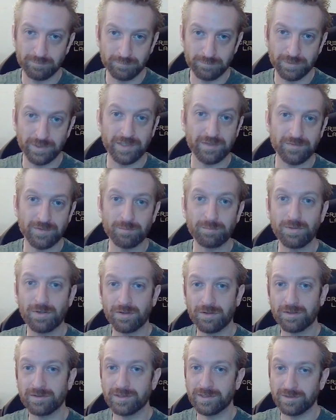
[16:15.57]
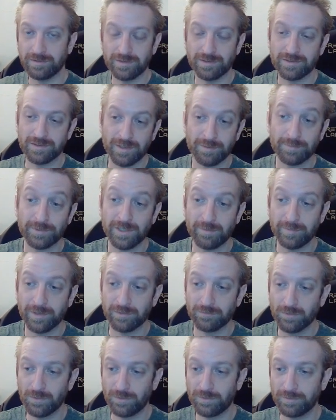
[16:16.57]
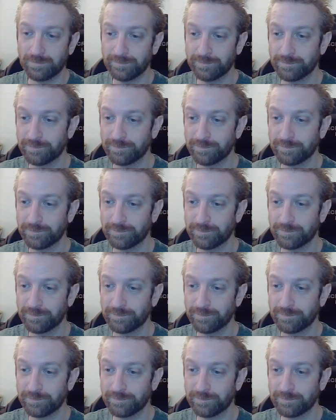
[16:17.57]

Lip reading: play their part in this upcoming role.